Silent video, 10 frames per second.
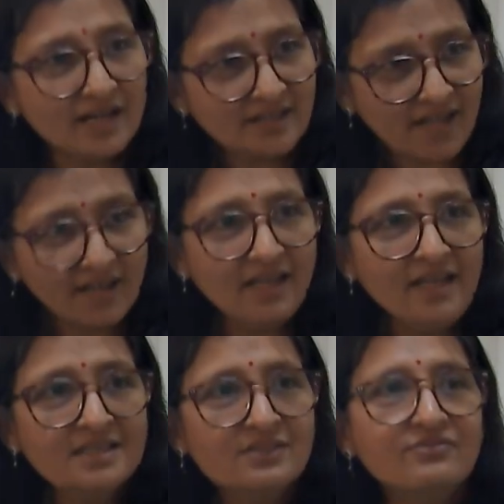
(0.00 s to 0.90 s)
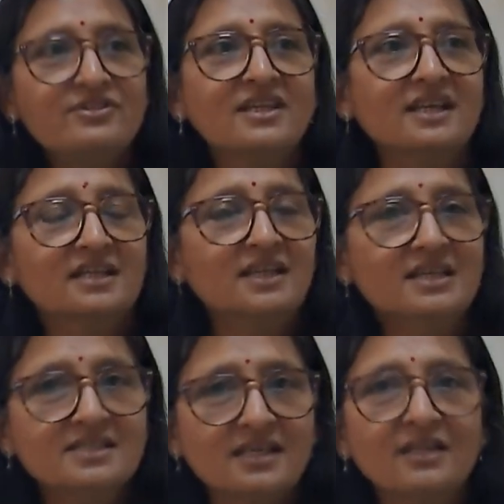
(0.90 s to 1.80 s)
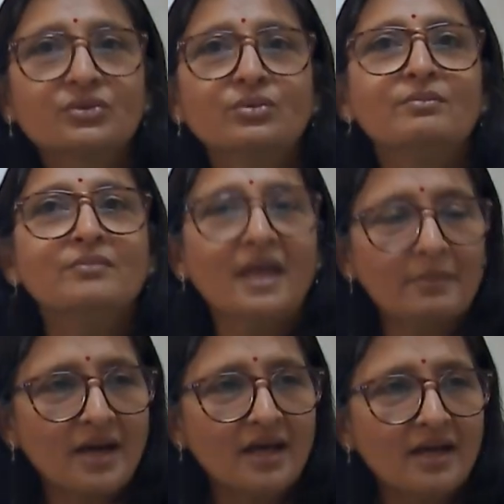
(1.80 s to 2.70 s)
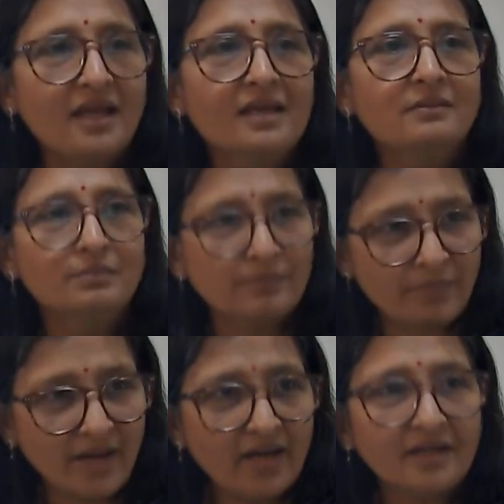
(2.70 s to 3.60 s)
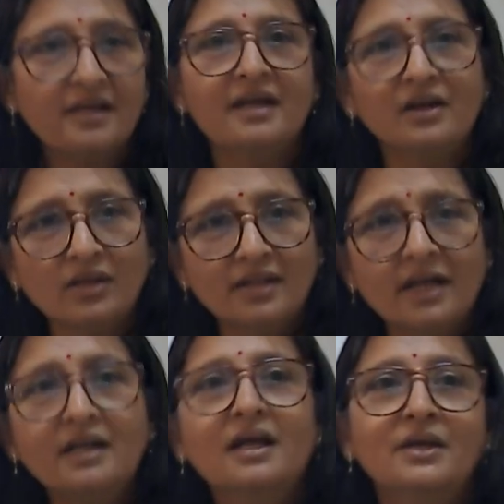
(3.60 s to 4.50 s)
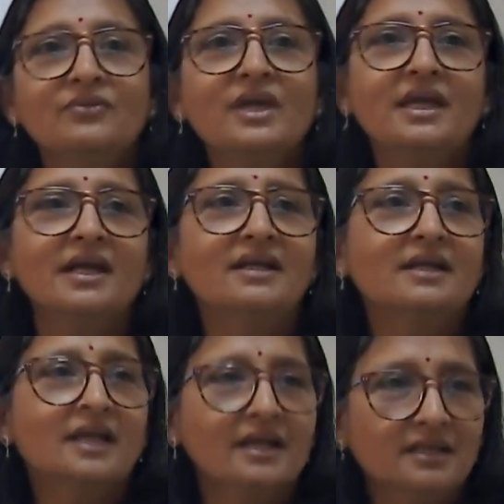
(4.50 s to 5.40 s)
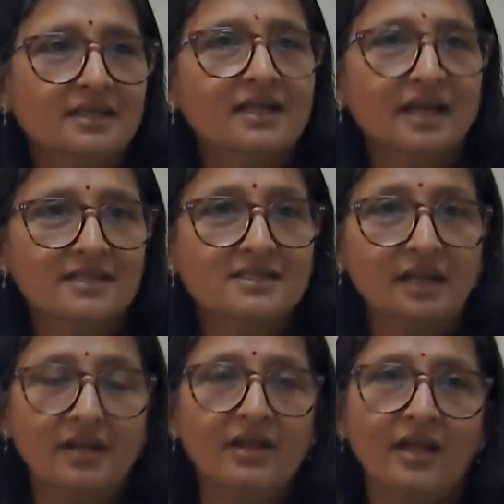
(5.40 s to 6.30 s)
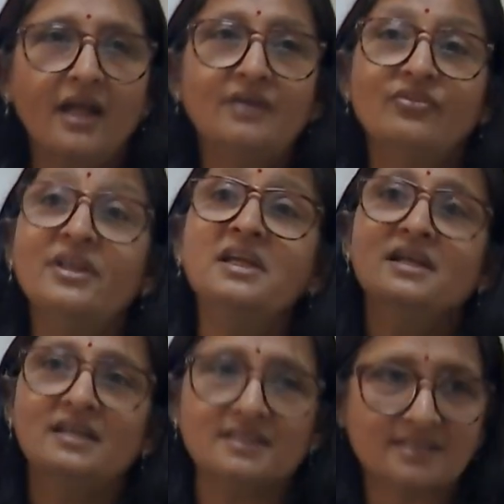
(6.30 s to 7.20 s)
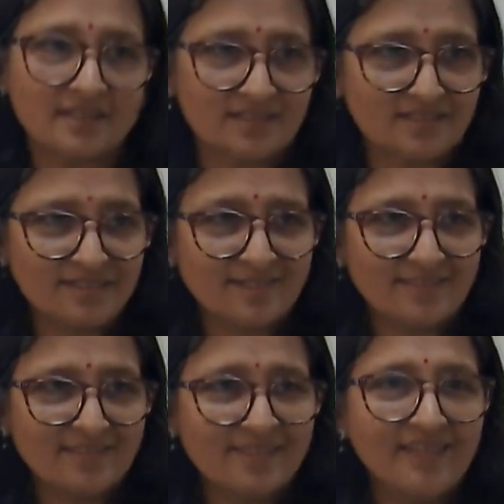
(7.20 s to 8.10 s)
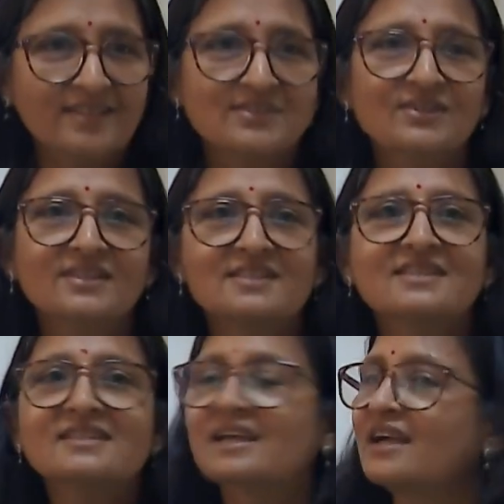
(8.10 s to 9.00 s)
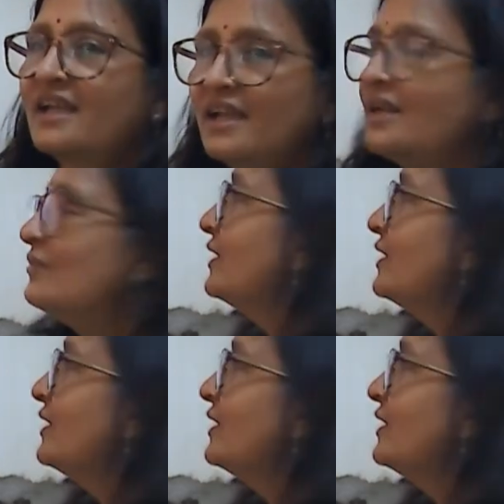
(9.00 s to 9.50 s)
techniques we can easily, through MRI, PET and all that, we can detect the cancer at very early stage. So this is again a